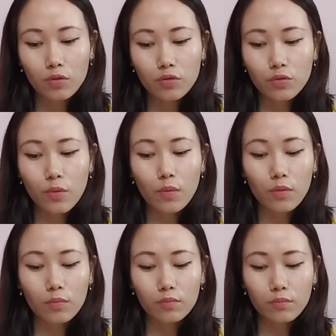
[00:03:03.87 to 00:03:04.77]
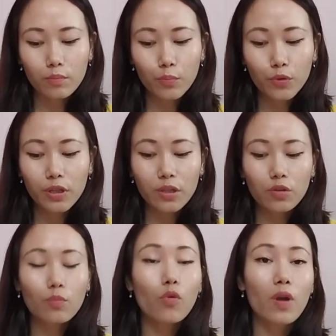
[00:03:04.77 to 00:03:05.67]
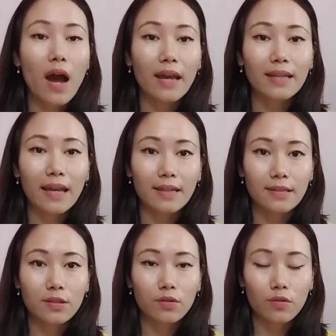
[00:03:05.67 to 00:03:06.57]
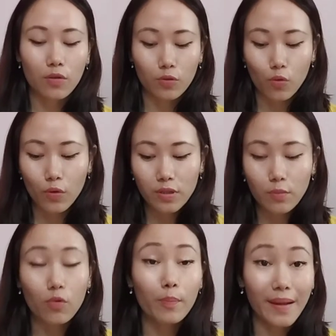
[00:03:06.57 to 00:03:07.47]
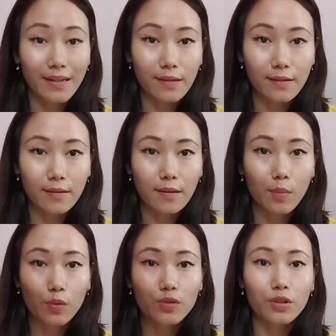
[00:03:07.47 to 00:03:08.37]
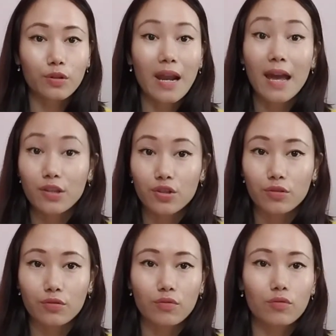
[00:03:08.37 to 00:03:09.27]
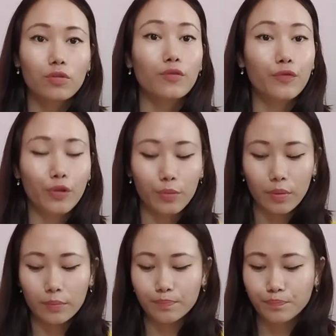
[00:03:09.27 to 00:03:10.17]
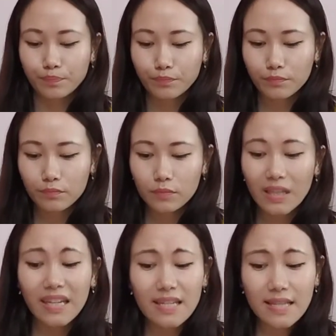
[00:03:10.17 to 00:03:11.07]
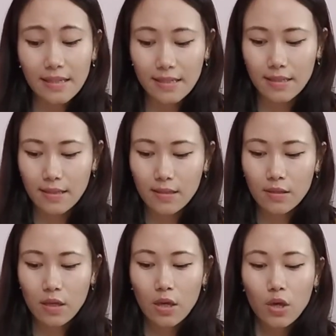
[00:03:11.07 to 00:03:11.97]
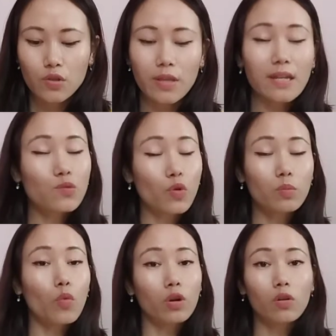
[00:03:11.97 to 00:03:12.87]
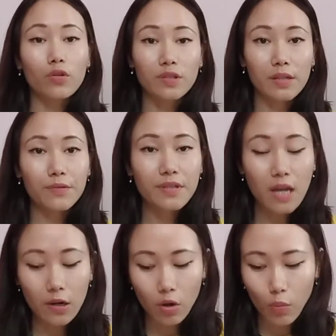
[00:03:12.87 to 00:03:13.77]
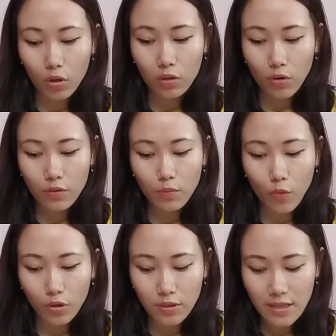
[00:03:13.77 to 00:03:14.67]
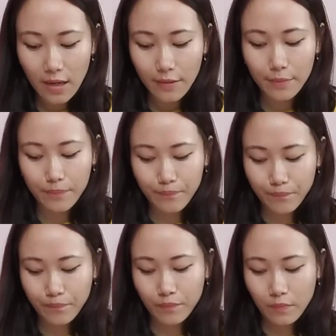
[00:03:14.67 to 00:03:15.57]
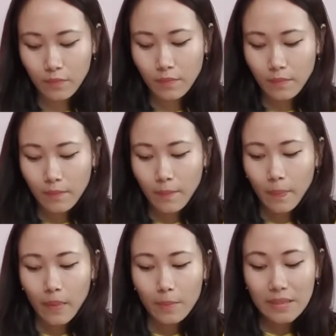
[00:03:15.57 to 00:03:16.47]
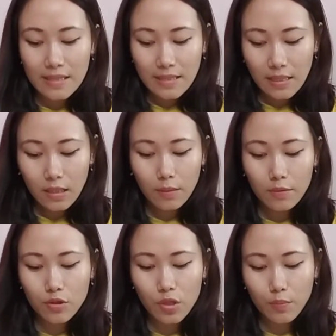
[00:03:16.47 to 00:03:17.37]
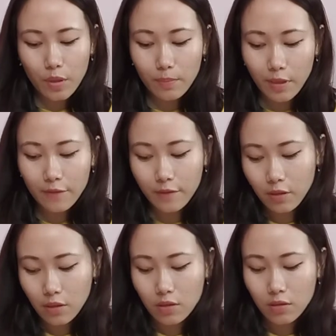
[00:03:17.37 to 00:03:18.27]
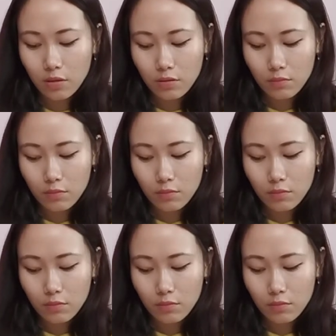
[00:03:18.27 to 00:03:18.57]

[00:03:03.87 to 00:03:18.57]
to put into more highlight or know it more better about your action, the verb, in a sentence. So that is what modal auxiliaries are, or modals are. Please see just above the